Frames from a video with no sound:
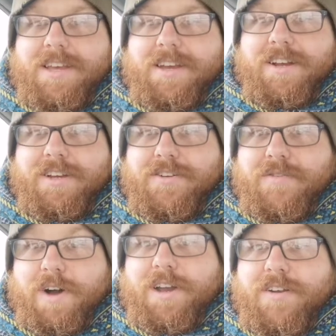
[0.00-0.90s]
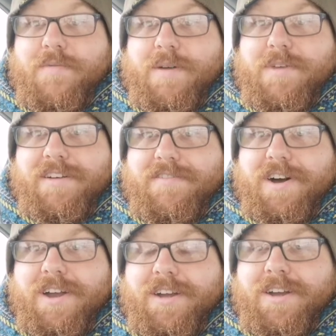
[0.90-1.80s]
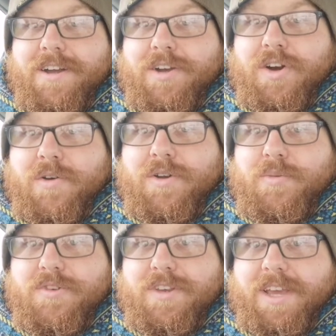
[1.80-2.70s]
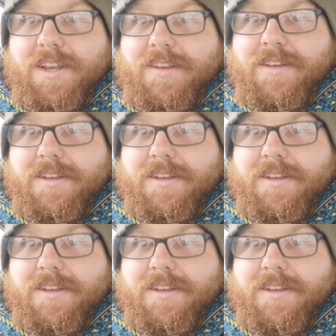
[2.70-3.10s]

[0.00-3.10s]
and I can remember that fire growing up as a kid.